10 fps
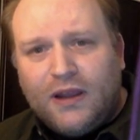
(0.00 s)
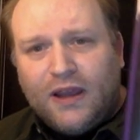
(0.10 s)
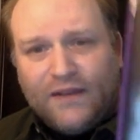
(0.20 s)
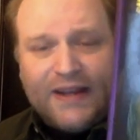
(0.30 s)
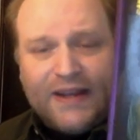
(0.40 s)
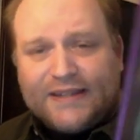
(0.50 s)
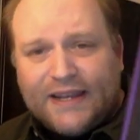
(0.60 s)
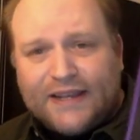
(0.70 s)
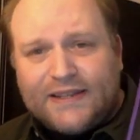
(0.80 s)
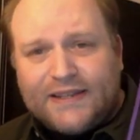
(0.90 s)
of
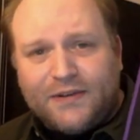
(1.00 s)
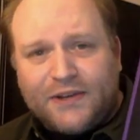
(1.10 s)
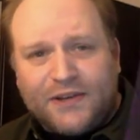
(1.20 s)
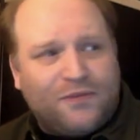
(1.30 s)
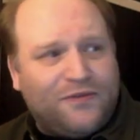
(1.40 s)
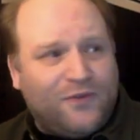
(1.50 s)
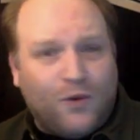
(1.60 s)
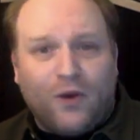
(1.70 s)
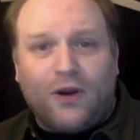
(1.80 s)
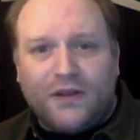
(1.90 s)
'86, which is
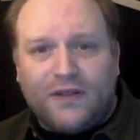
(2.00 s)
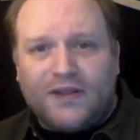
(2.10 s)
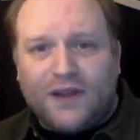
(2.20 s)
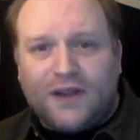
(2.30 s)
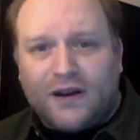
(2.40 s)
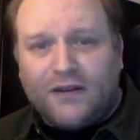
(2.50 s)
before the start of